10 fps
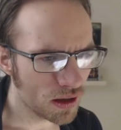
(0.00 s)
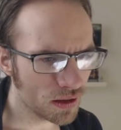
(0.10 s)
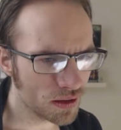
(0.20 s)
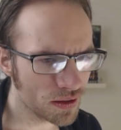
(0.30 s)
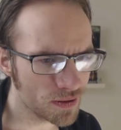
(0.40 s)

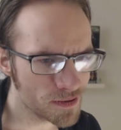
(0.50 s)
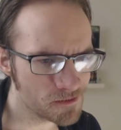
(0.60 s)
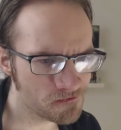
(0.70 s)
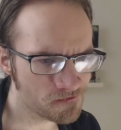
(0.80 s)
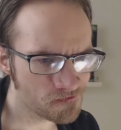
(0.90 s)
I,
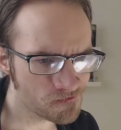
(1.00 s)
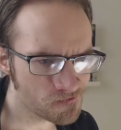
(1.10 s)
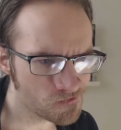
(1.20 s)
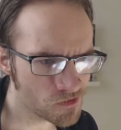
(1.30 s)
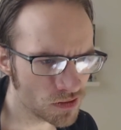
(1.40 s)

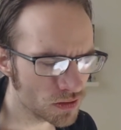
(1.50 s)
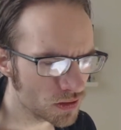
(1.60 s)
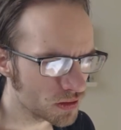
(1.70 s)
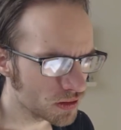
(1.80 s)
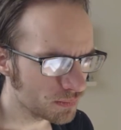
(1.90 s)

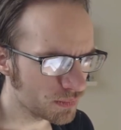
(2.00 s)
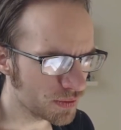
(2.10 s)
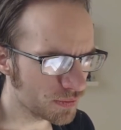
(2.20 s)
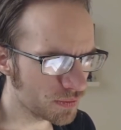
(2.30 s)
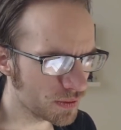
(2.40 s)
let me
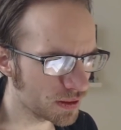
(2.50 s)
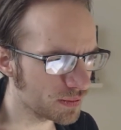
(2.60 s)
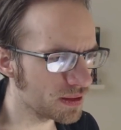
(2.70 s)
think.